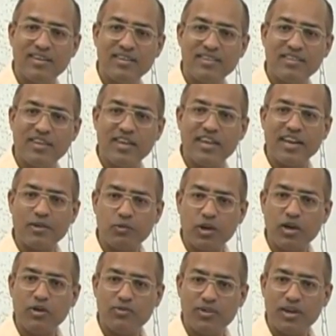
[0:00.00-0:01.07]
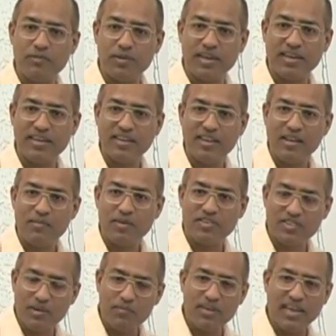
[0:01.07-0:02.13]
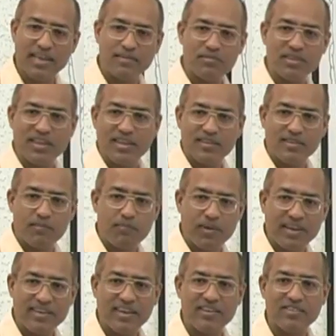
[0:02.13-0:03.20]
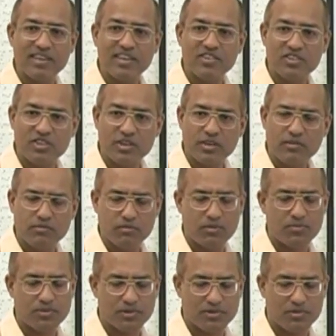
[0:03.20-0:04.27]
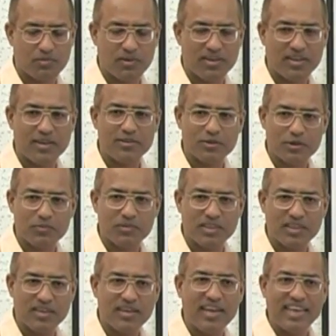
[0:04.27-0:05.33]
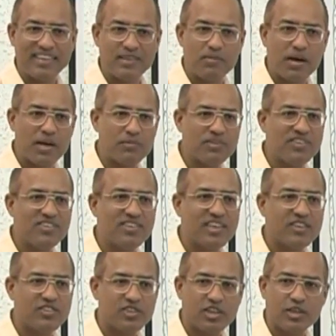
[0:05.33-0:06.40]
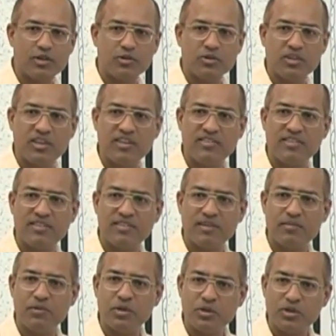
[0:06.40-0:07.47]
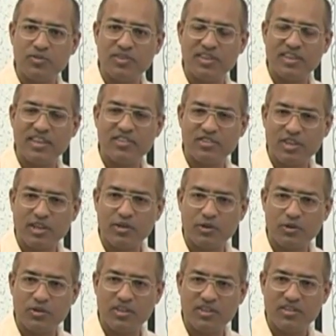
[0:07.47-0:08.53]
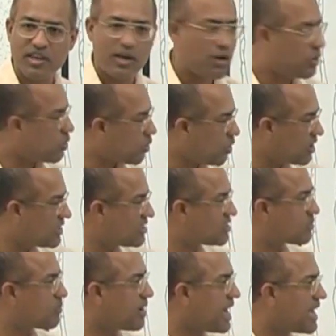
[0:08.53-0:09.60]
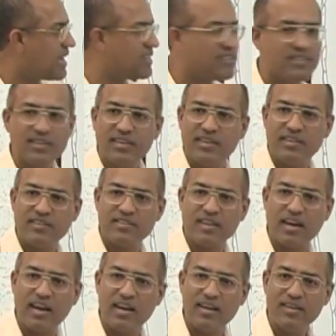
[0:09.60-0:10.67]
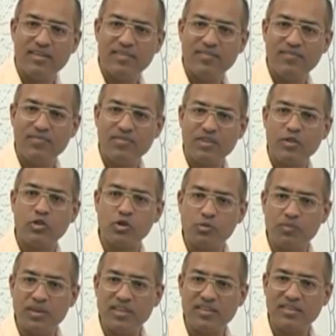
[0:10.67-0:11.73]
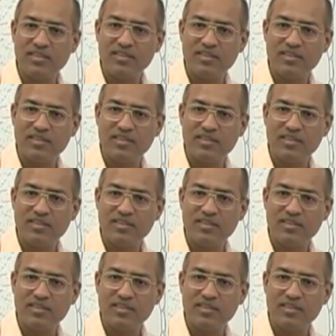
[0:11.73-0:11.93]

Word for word: their network of fibrin. But sometimes some platelets get stuck, of course platelets should be there, some R B Cs get stuck into this and some neutrophils get stuck into this. Whole this mass is called thrombus,